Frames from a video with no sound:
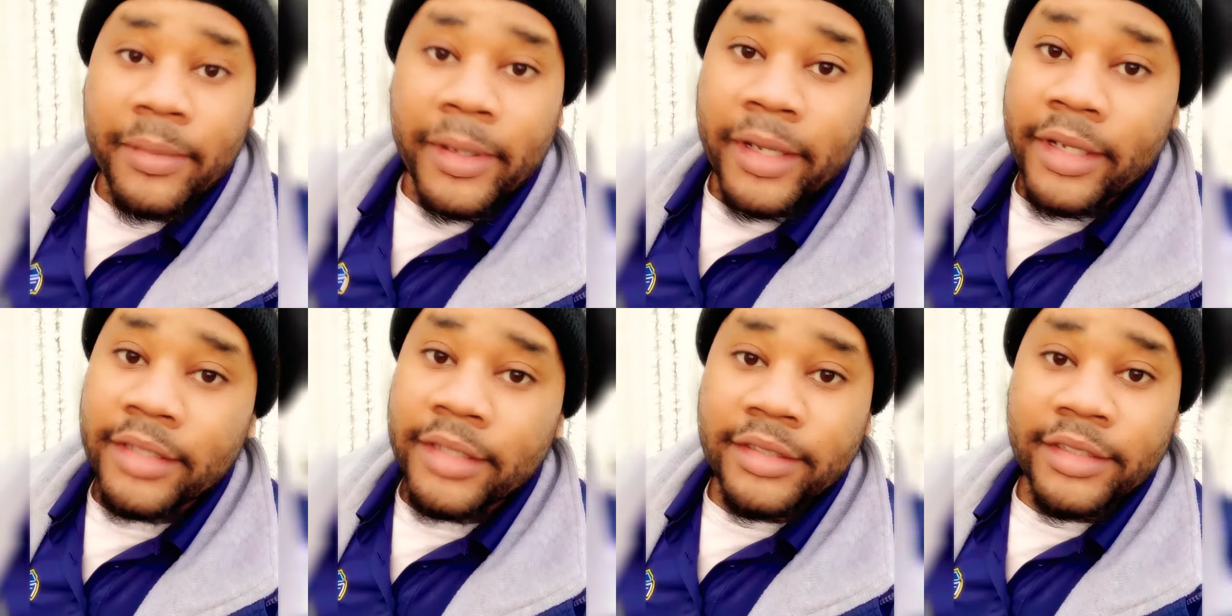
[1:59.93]

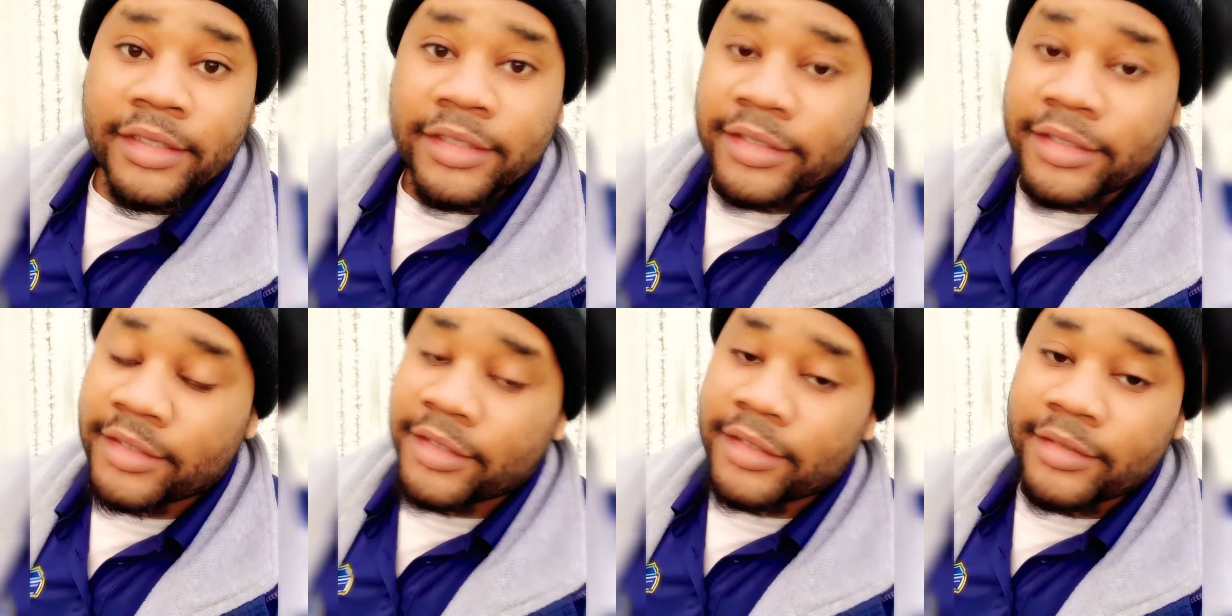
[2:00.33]
man,
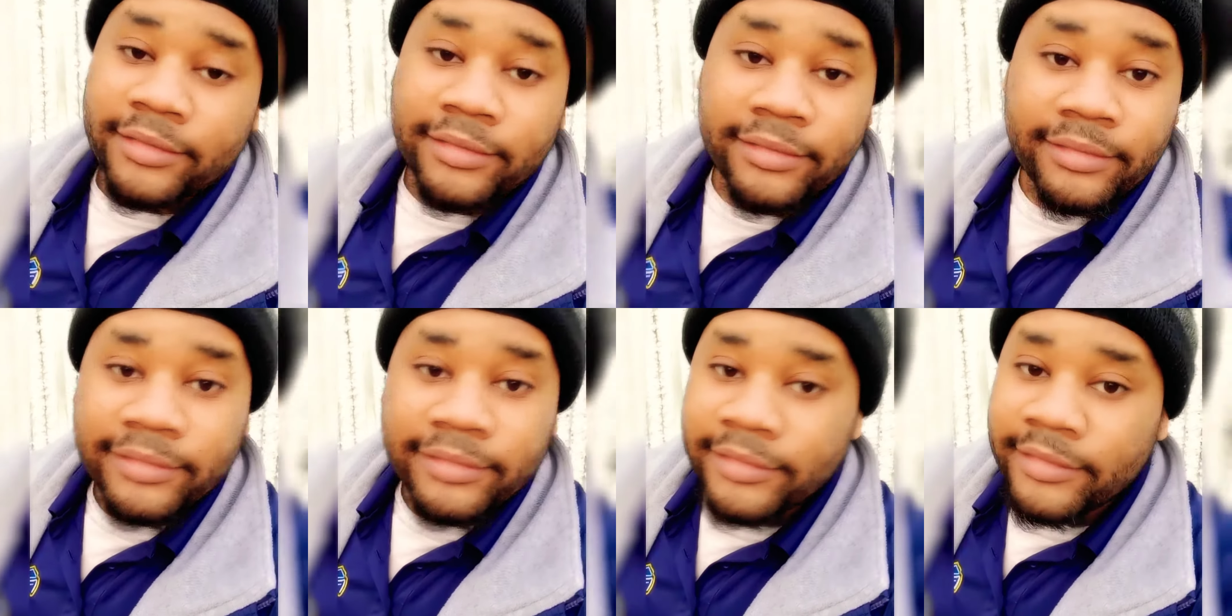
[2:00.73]
just
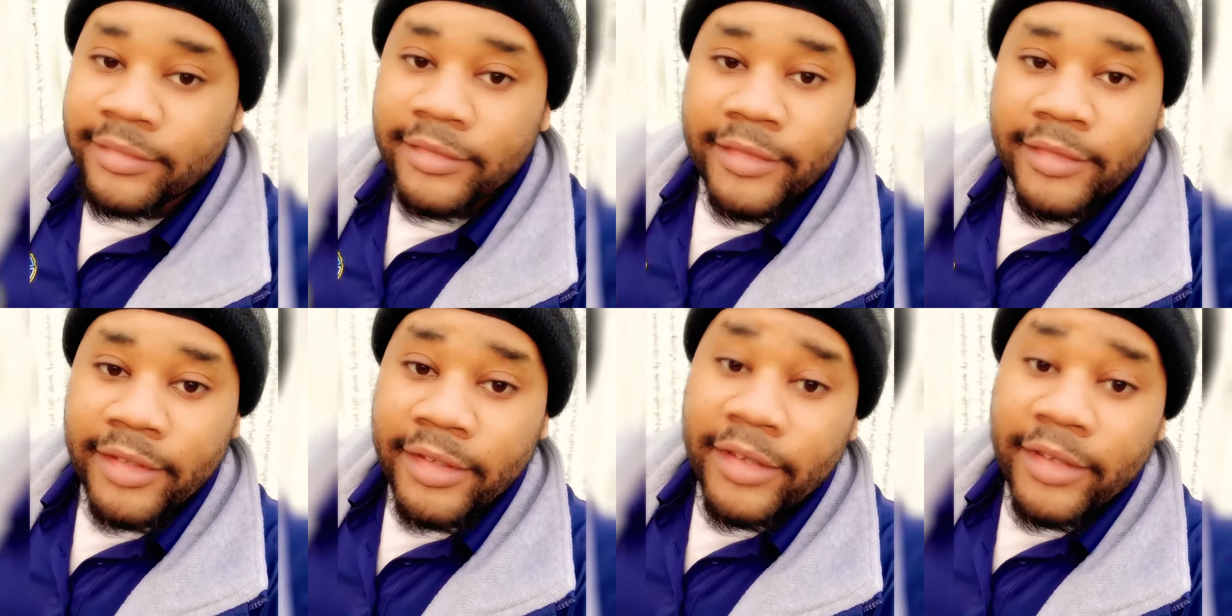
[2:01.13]

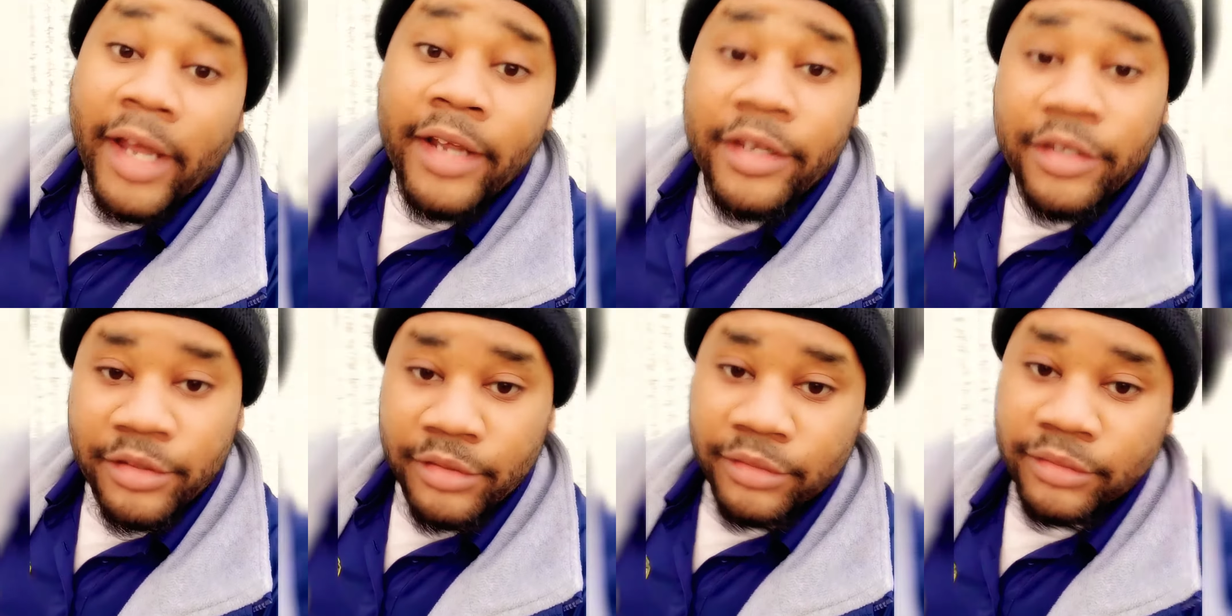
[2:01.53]

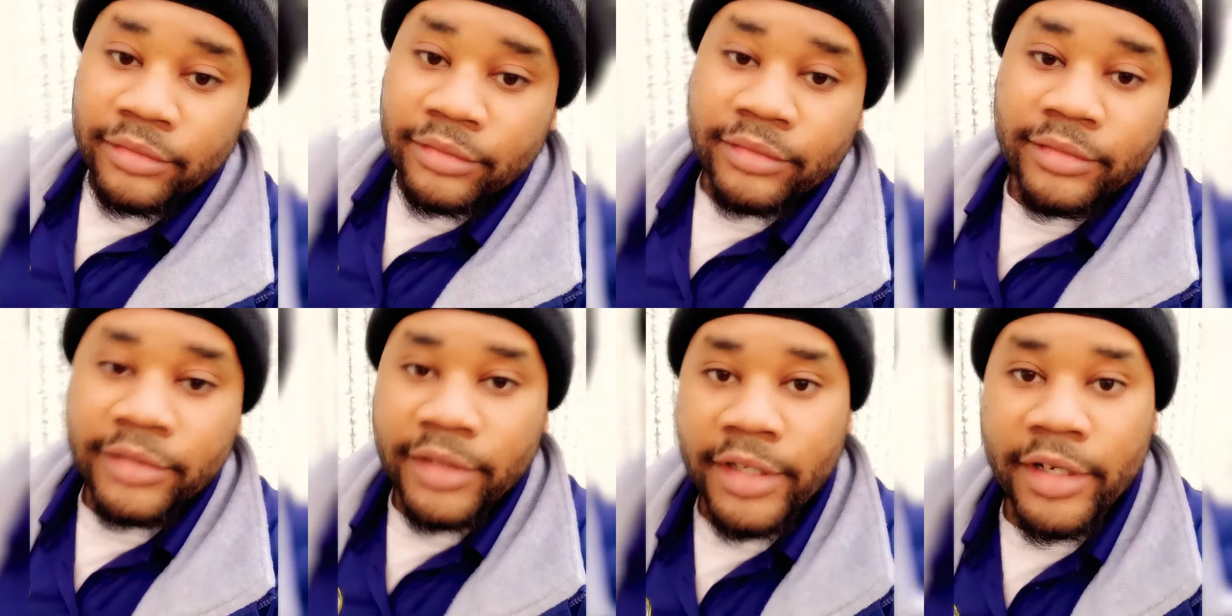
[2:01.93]
thank you.
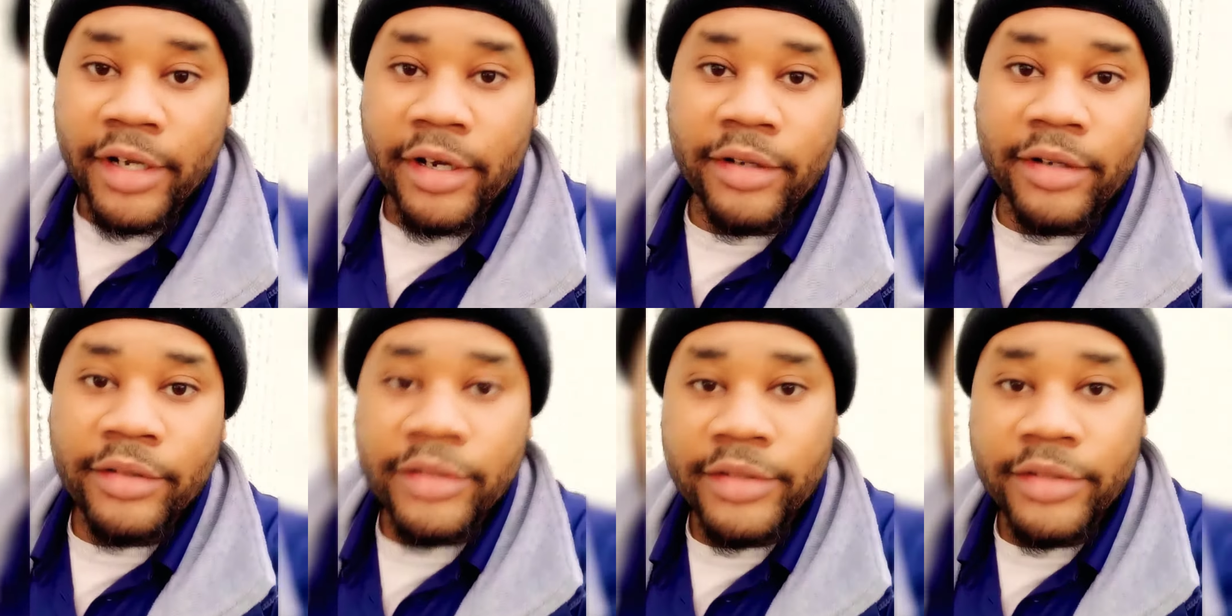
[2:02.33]
You know,